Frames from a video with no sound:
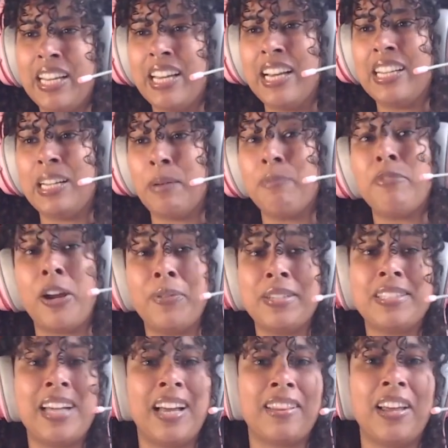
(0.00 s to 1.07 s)
and I'm very
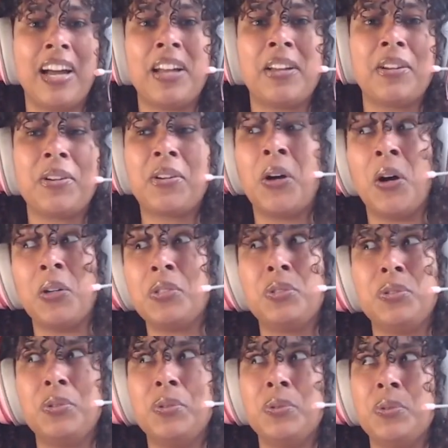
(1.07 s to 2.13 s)
sad that I can't
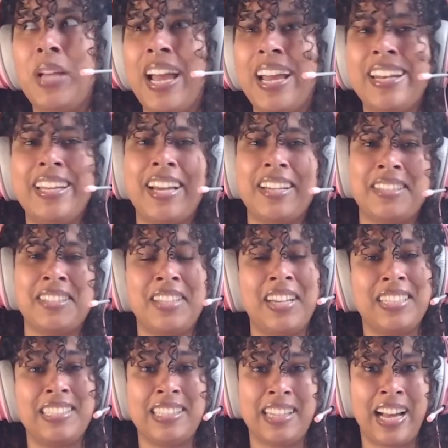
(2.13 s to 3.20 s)
do any
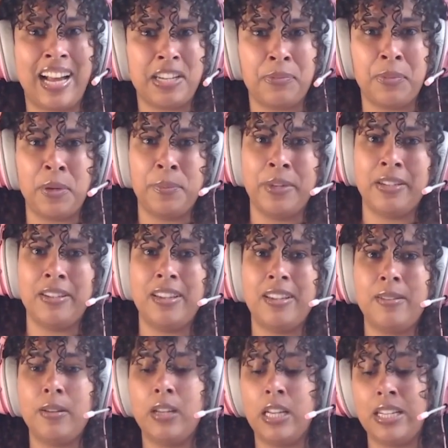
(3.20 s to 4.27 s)
exercise like that at the moment,
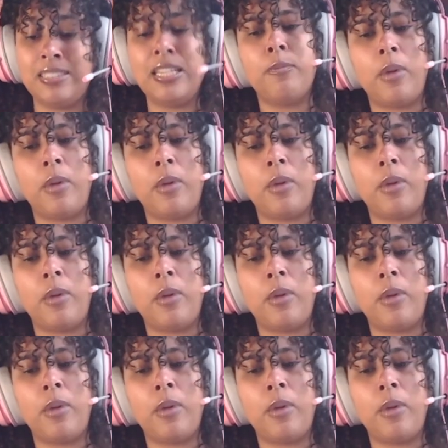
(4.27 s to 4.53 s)
except